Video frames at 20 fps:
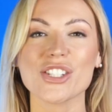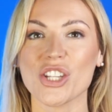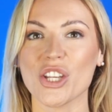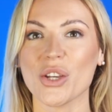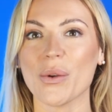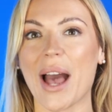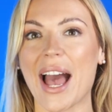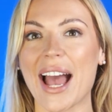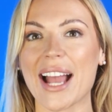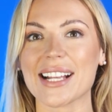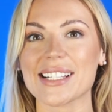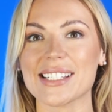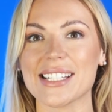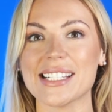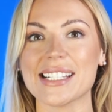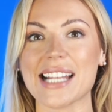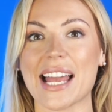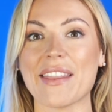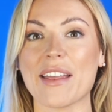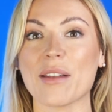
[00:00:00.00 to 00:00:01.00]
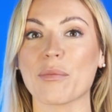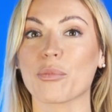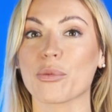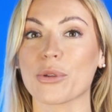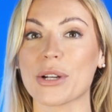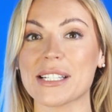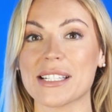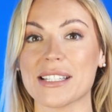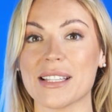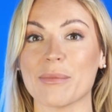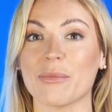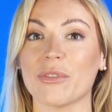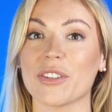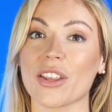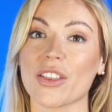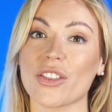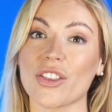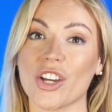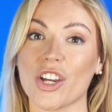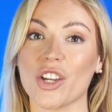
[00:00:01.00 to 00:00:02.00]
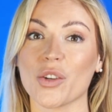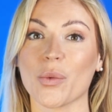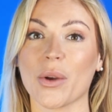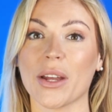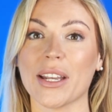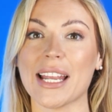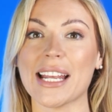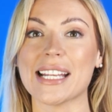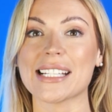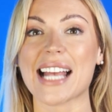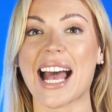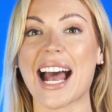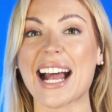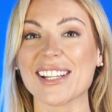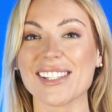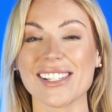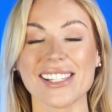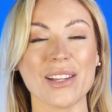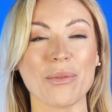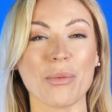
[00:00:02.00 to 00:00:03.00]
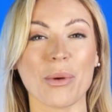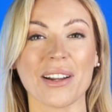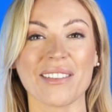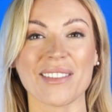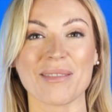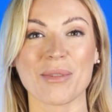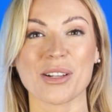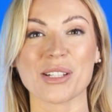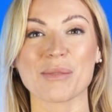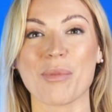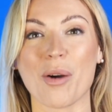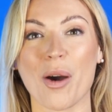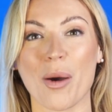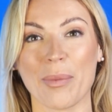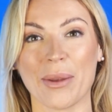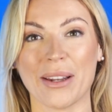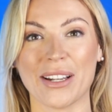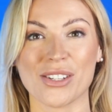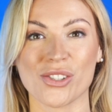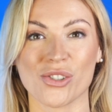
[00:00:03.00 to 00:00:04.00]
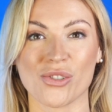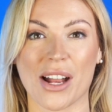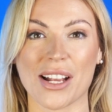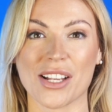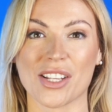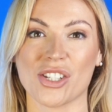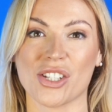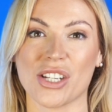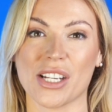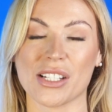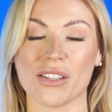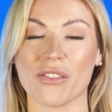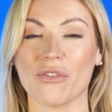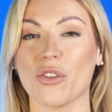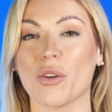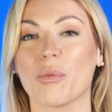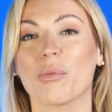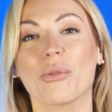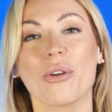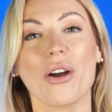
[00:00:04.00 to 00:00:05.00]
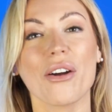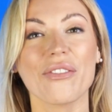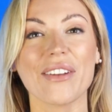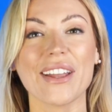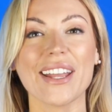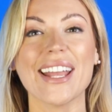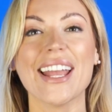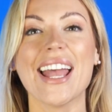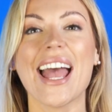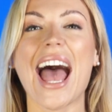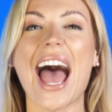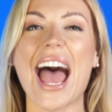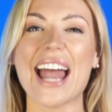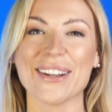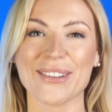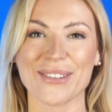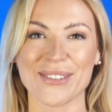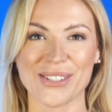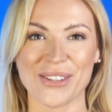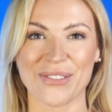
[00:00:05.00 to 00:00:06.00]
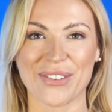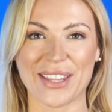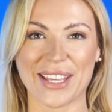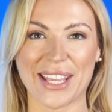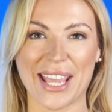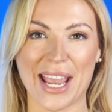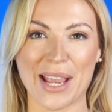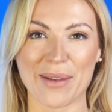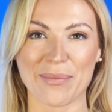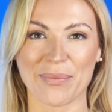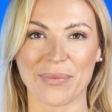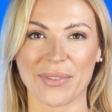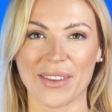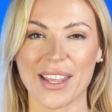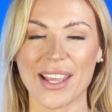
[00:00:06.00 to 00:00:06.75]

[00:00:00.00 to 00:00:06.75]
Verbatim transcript: two Axies and then breeding them for the third one is actually one of the most popular strategies for profit and also for the game.